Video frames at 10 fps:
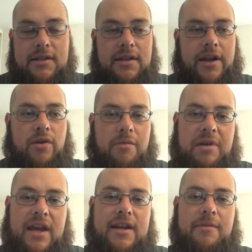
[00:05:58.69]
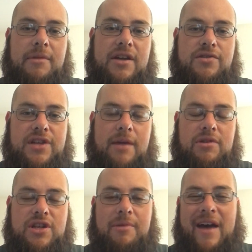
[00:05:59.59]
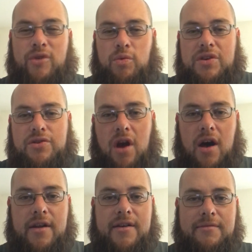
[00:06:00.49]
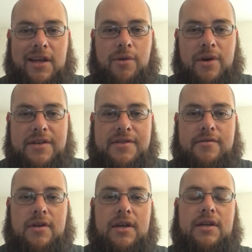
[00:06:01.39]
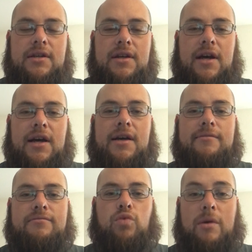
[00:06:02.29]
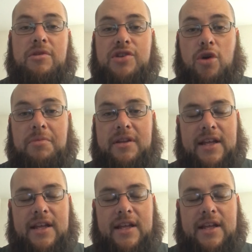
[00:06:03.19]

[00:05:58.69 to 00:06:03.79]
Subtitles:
you know, compete in a major championship, having to withdraw to the U.S. Women's Open.